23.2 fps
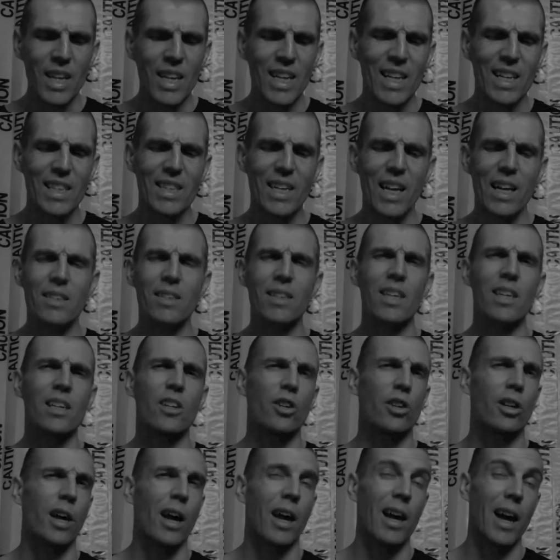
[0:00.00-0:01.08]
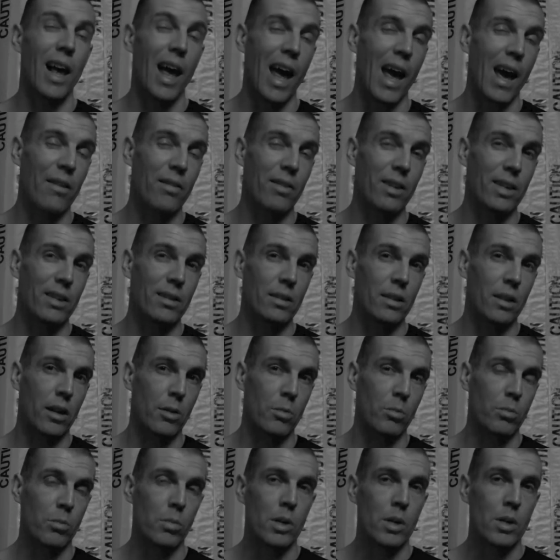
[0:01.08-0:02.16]
And it sounds like you're kind of having
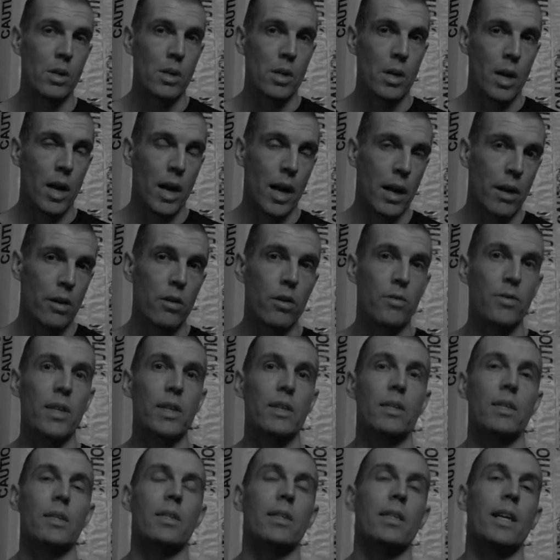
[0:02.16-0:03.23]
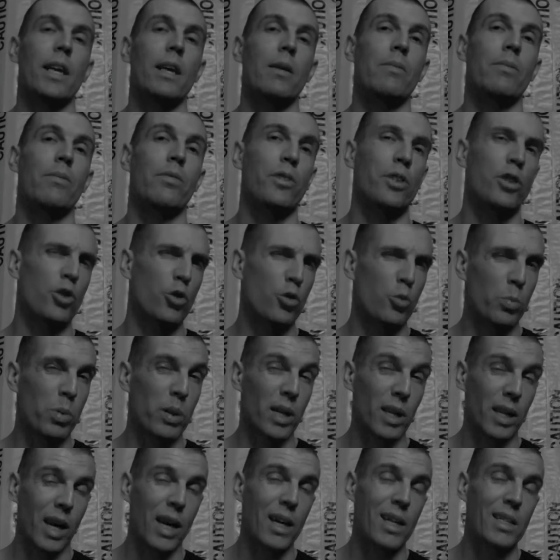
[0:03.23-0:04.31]
some, I don't know if that's the same for you, but
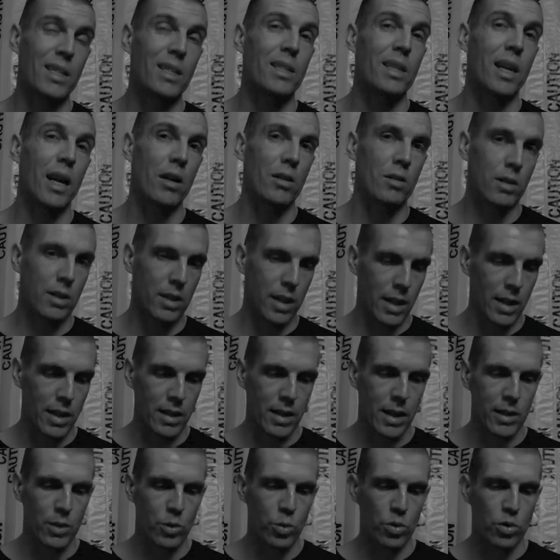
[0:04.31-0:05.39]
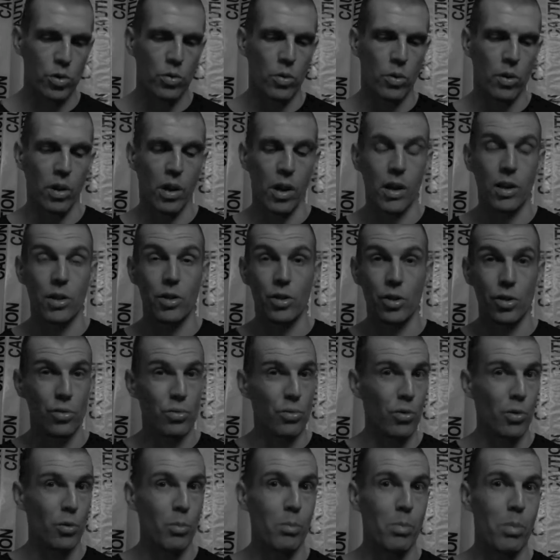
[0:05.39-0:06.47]
it kind of sounds like that's what's going on. She's
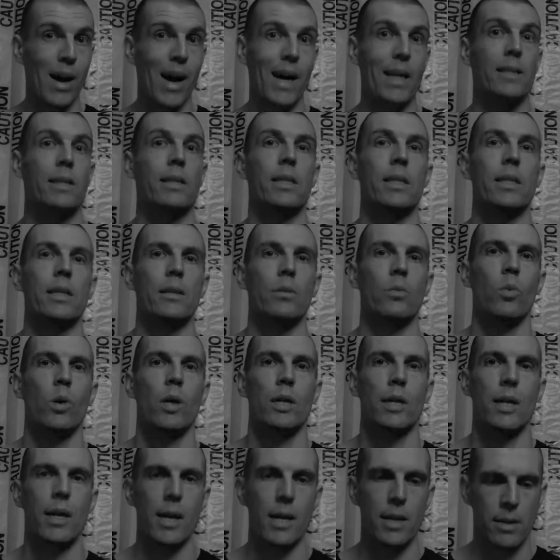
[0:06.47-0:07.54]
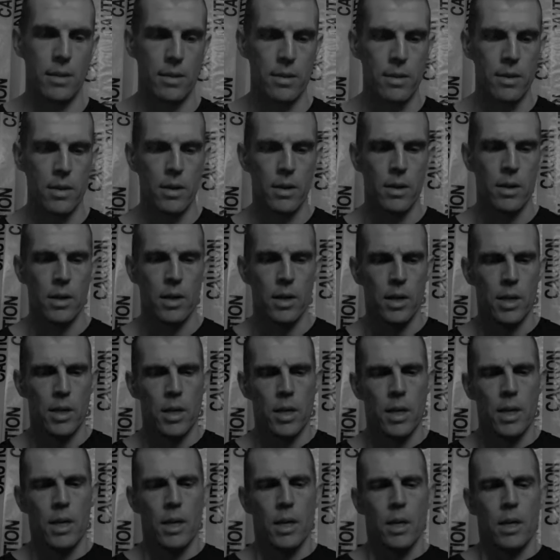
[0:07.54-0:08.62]
real bossy and whatnot.
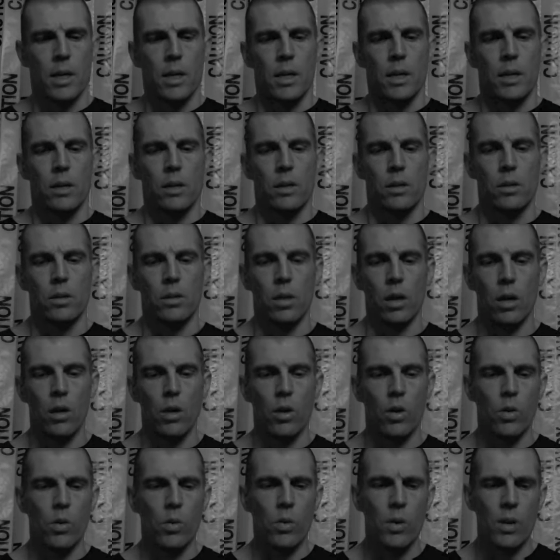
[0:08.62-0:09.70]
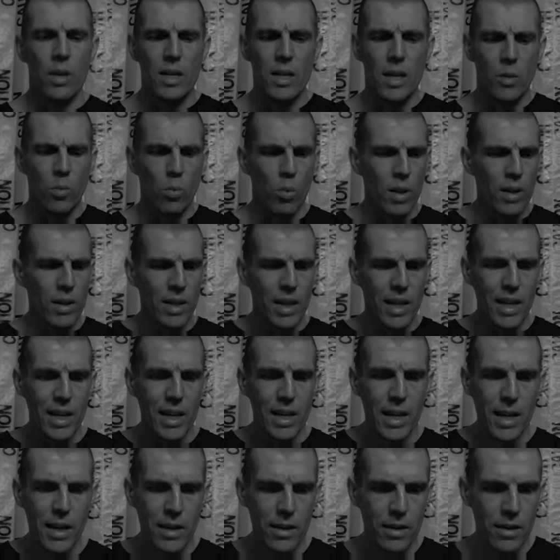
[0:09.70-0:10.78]
So, one thing
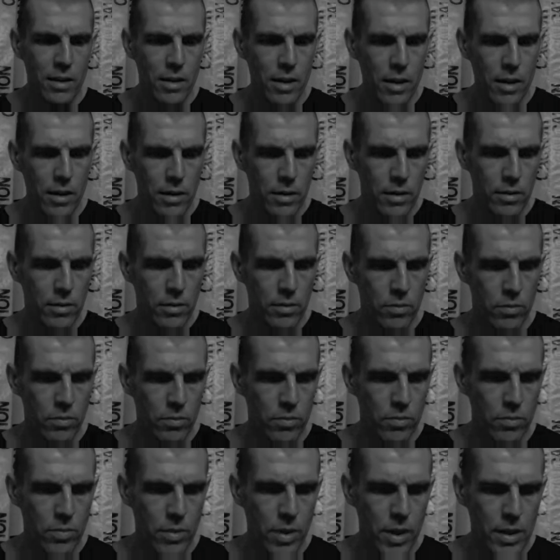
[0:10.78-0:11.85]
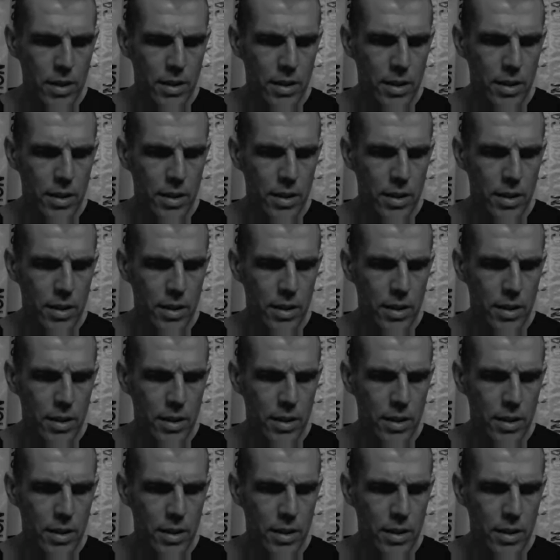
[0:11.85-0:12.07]
here, it